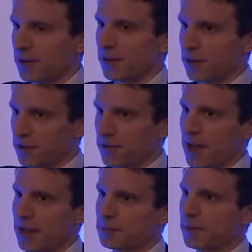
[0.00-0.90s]
you know,
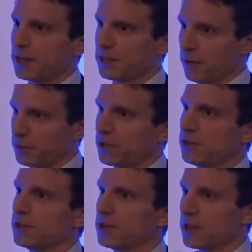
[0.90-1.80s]
create plenty of
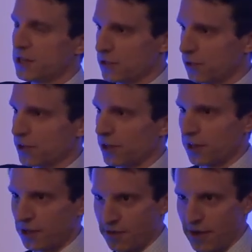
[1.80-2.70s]
opportunities. It's also going to